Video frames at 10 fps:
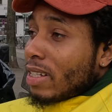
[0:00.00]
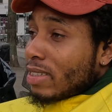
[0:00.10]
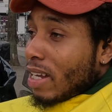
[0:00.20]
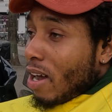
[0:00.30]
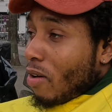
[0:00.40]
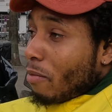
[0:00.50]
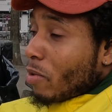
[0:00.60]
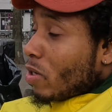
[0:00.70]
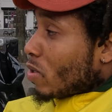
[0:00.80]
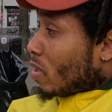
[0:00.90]
Now I'm
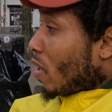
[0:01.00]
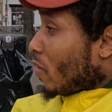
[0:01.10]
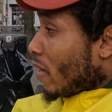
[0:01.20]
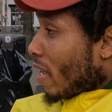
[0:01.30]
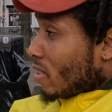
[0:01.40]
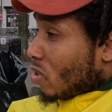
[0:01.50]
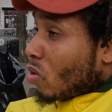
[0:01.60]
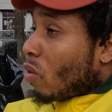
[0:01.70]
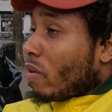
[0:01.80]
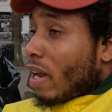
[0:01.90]
going to tell you guys a
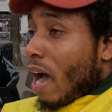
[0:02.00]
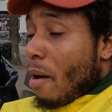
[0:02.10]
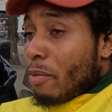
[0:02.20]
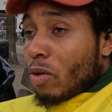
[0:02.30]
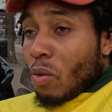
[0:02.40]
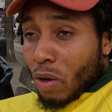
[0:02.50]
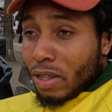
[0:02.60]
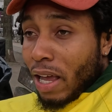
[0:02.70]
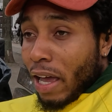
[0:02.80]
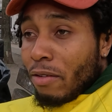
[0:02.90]
story that happened one
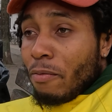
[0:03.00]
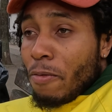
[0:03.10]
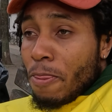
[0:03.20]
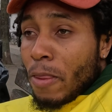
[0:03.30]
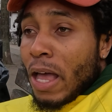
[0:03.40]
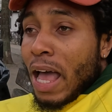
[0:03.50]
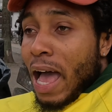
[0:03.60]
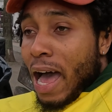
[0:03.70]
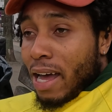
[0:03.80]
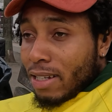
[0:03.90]
time,
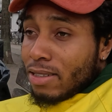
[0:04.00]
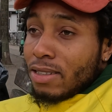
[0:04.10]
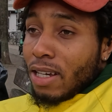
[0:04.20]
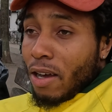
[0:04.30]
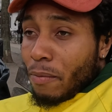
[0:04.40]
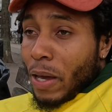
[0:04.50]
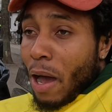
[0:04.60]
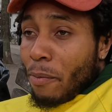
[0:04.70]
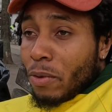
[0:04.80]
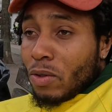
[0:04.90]
and it
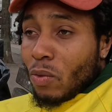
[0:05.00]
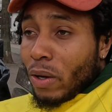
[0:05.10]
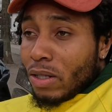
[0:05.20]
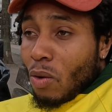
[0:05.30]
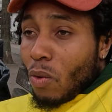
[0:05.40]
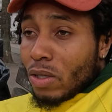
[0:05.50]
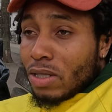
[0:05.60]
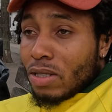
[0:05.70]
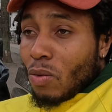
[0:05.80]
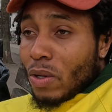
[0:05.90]
happened when
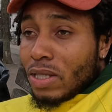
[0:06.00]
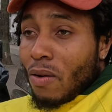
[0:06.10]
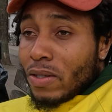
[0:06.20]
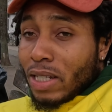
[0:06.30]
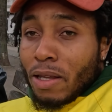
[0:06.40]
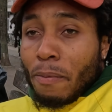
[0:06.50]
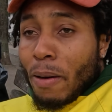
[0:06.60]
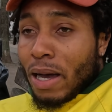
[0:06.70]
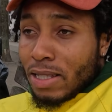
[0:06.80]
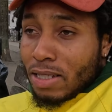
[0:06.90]
once I was at a
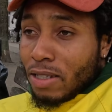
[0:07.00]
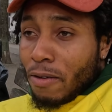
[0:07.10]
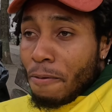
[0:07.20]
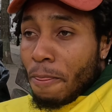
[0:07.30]
party.